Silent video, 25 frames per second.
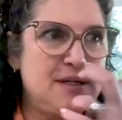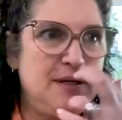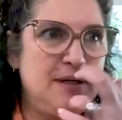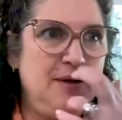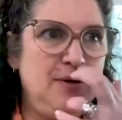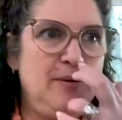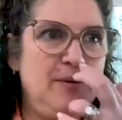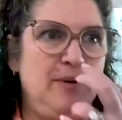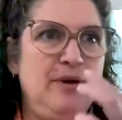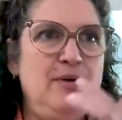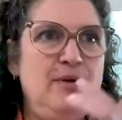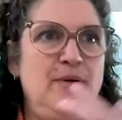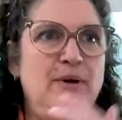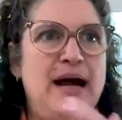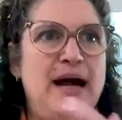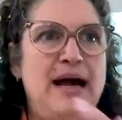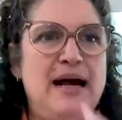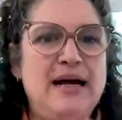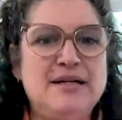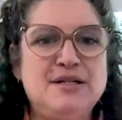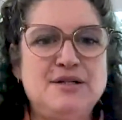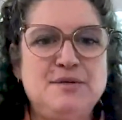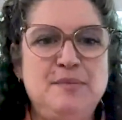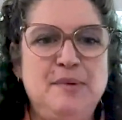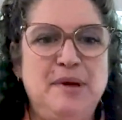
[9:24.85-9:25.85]
You
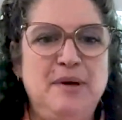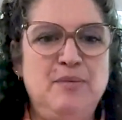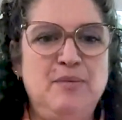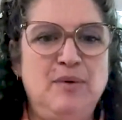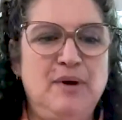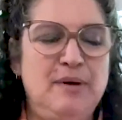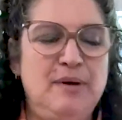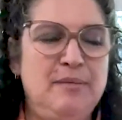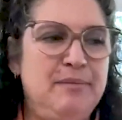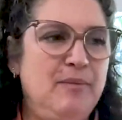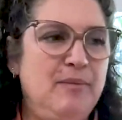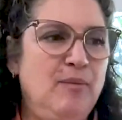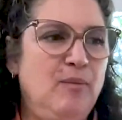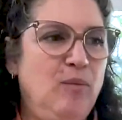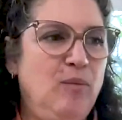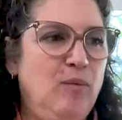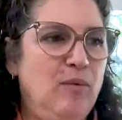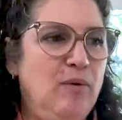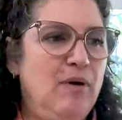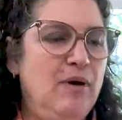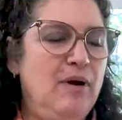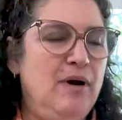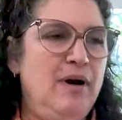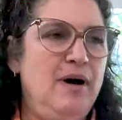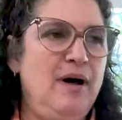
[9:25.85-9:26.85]
asked me what
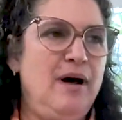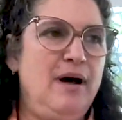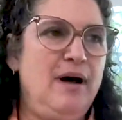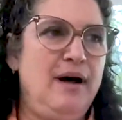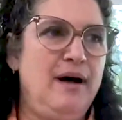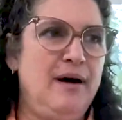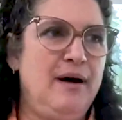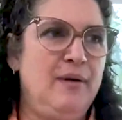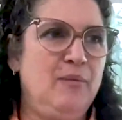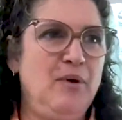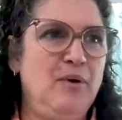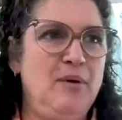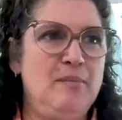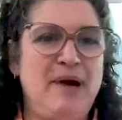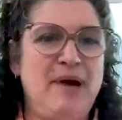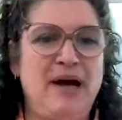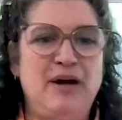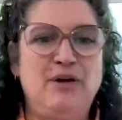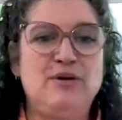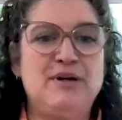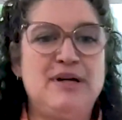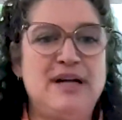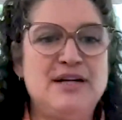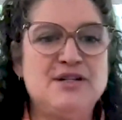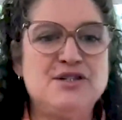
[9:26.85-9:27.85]
my
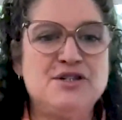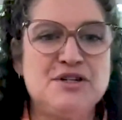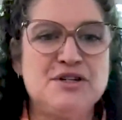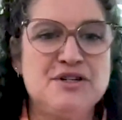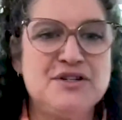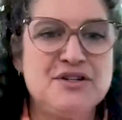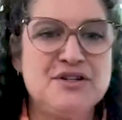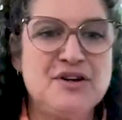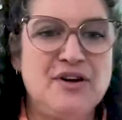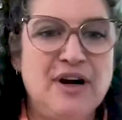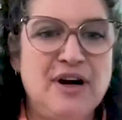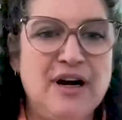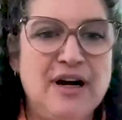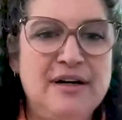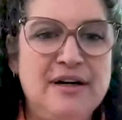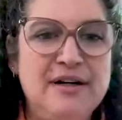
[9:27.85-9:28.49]
credentials are.